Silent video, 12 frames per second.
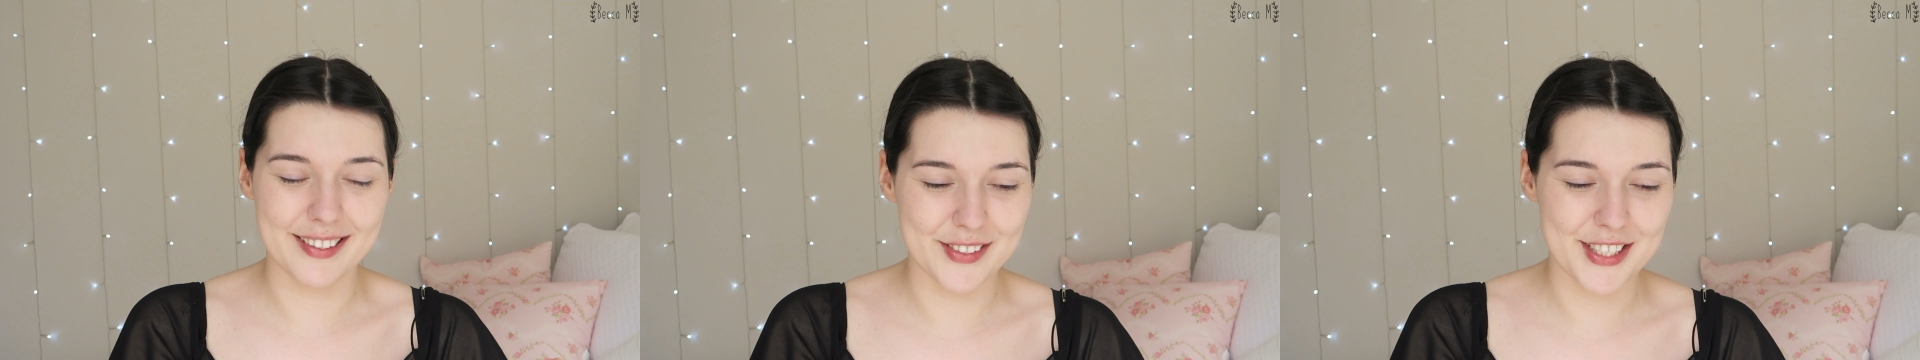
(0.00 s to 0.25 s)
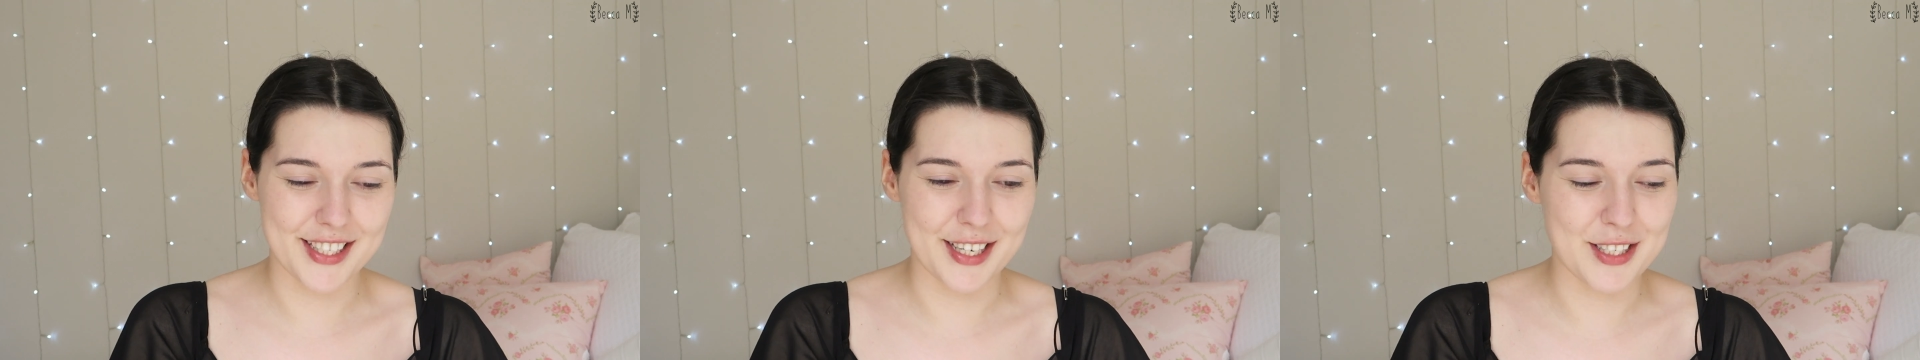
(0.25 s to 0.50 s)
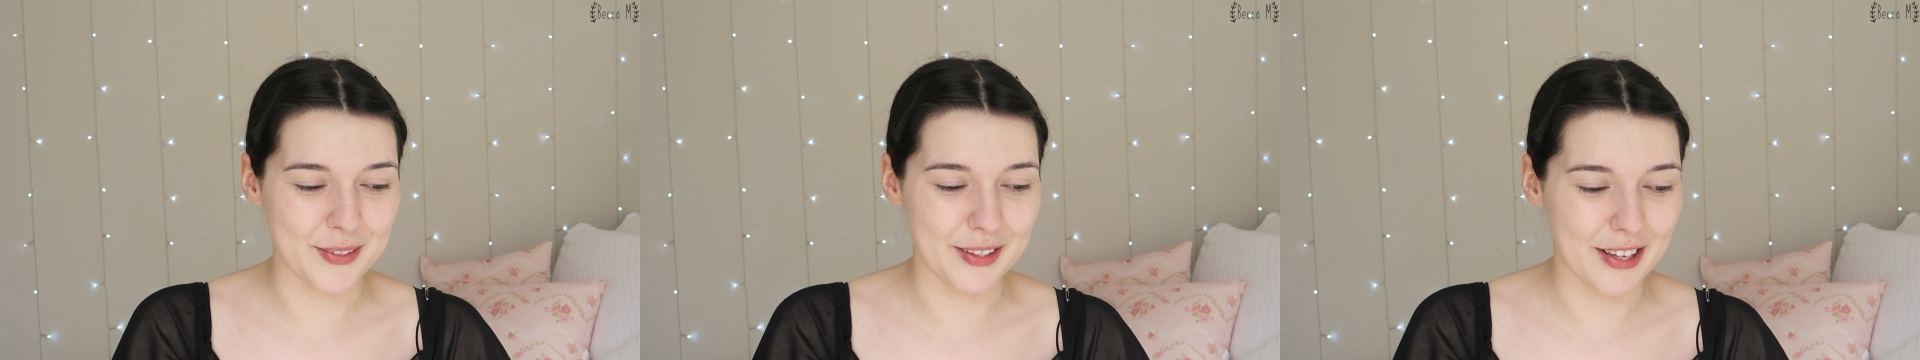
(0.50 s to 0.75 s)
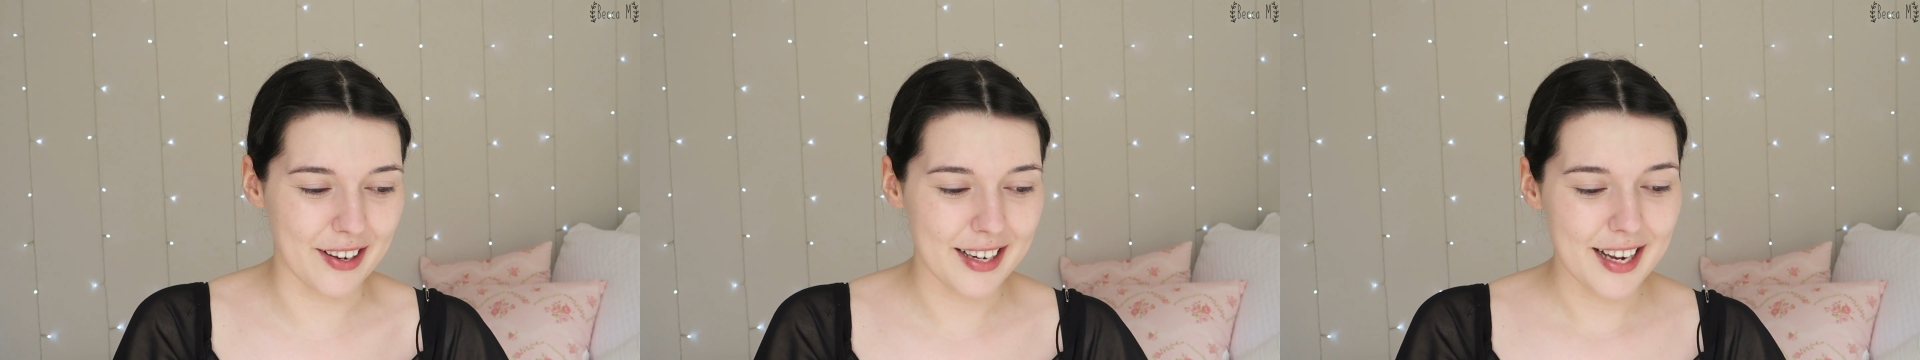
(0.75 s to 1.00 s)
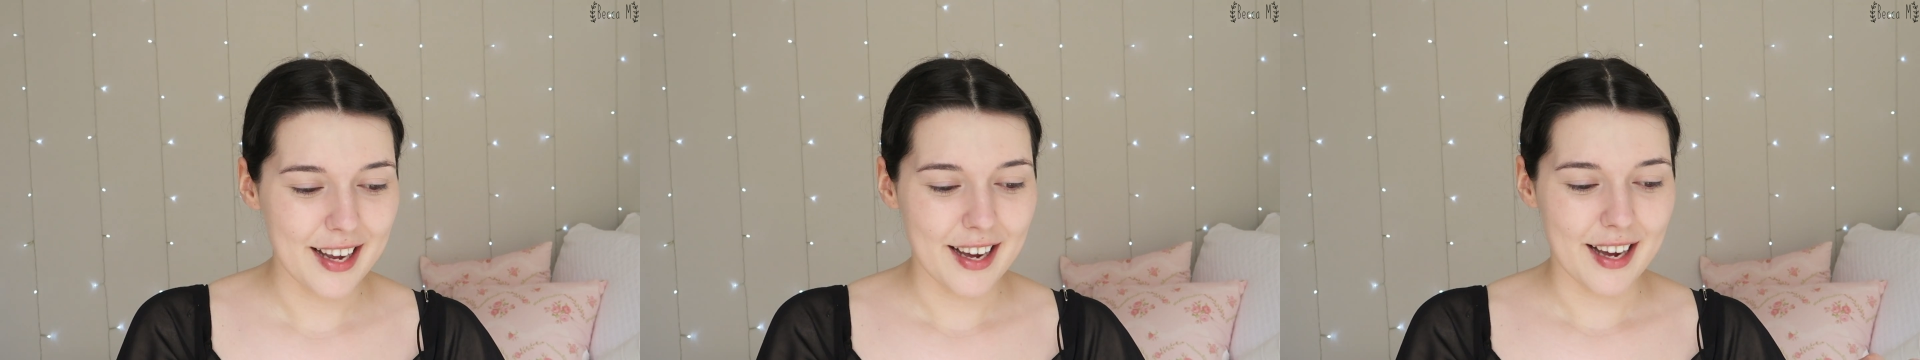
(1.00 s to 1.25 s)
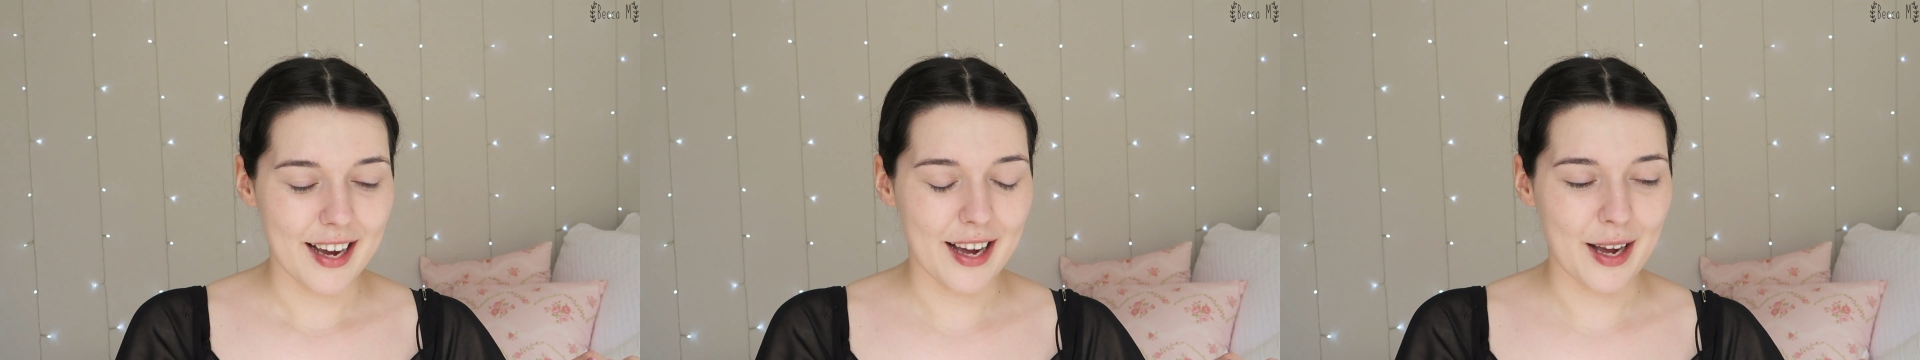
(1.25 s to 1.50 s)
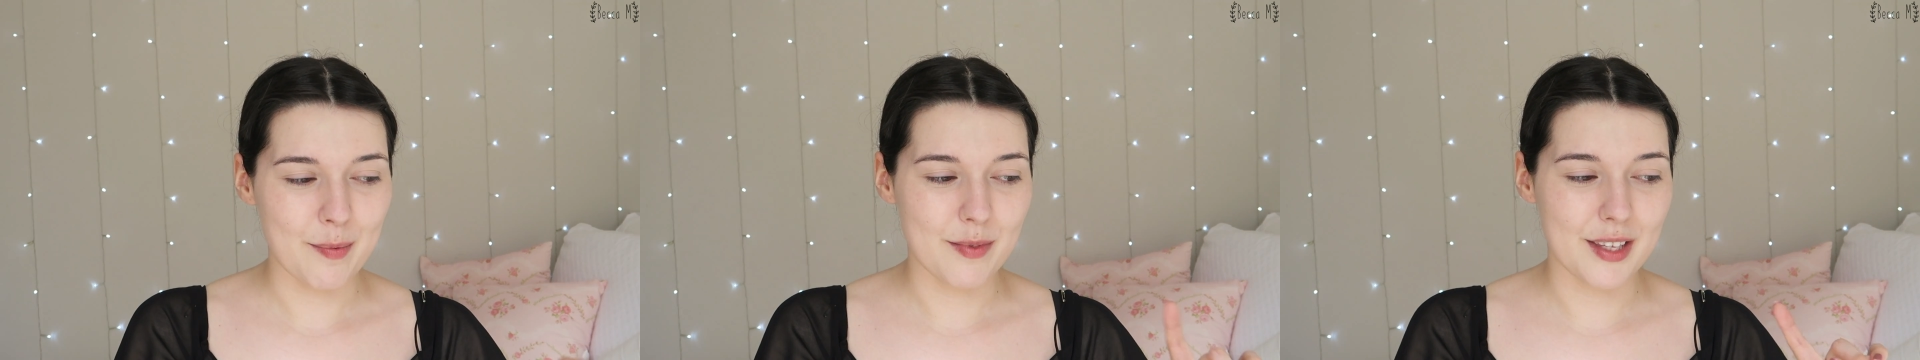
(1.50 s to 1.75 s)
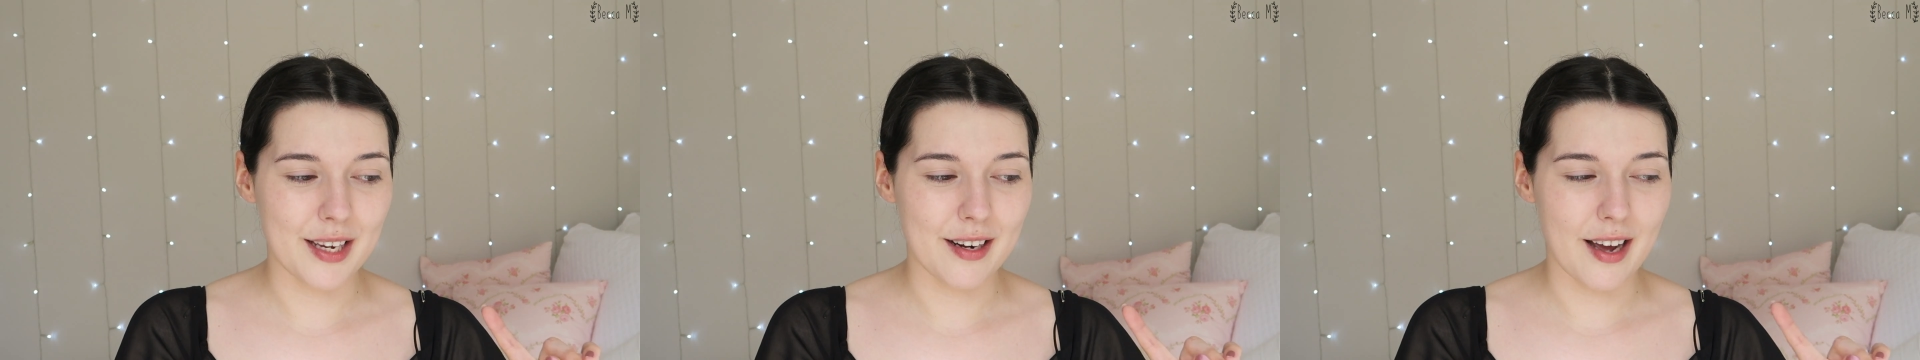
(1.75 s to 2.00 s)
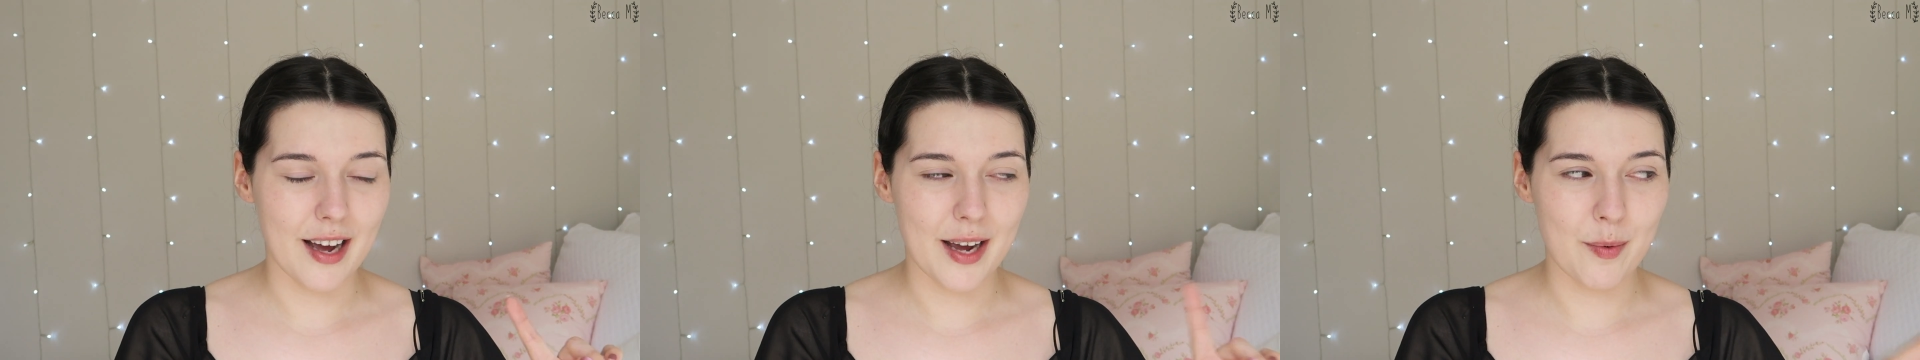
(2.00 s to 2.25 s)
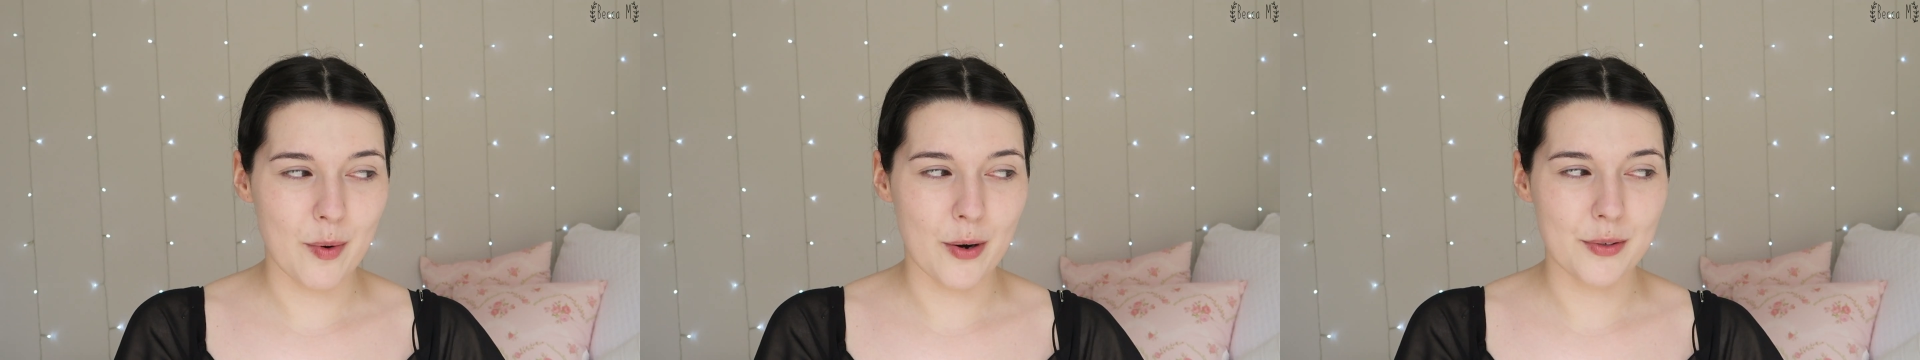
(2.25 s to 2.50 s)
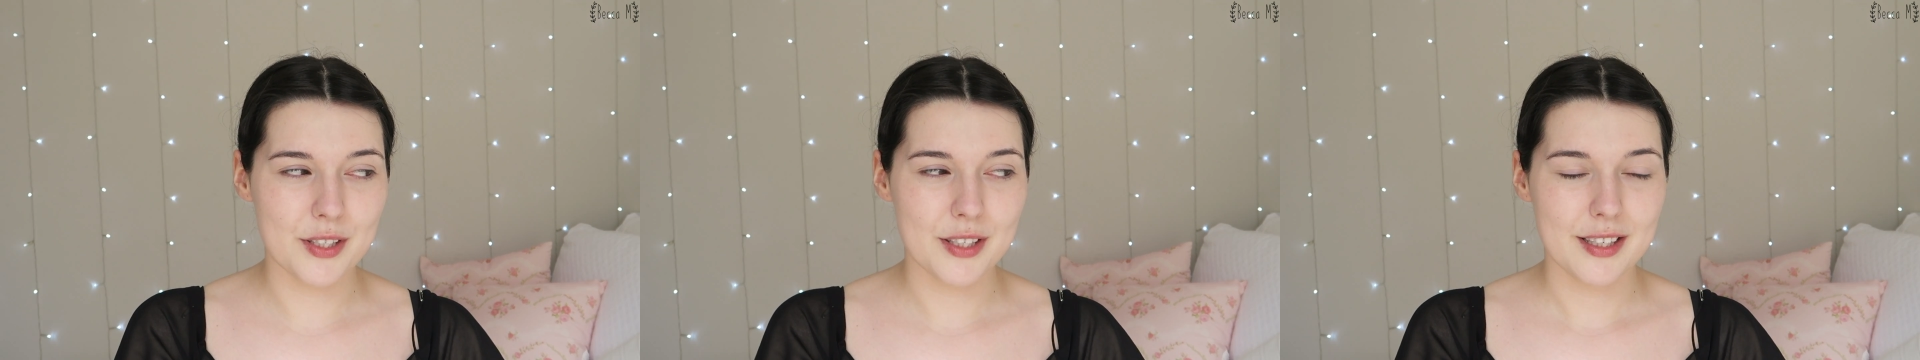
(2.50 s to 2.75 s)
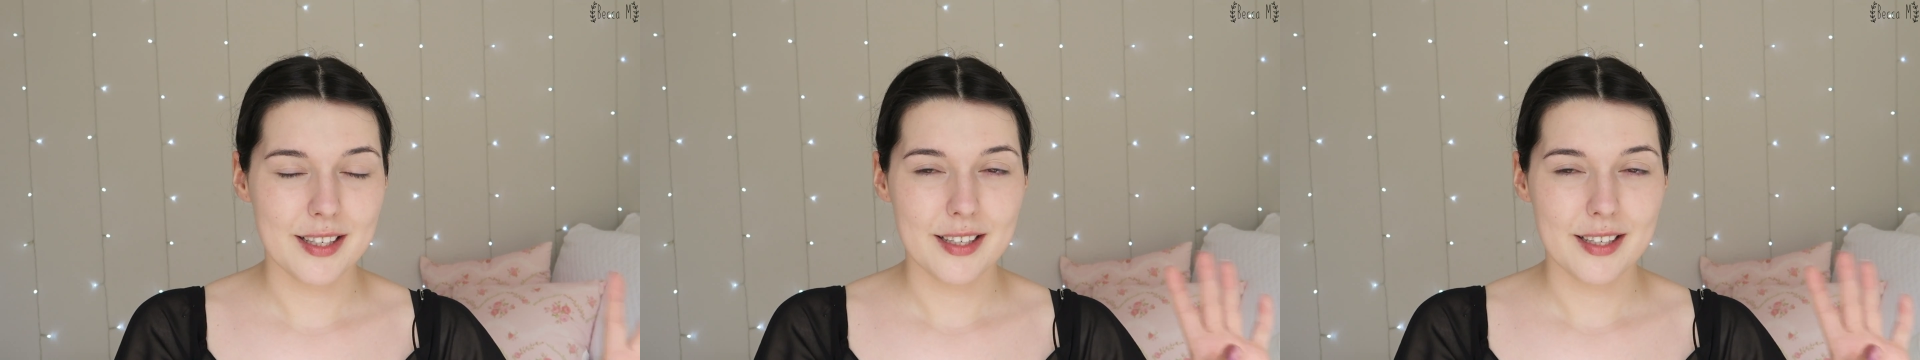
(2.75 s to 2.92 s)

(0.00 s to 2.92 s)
which I do a lot, then I won't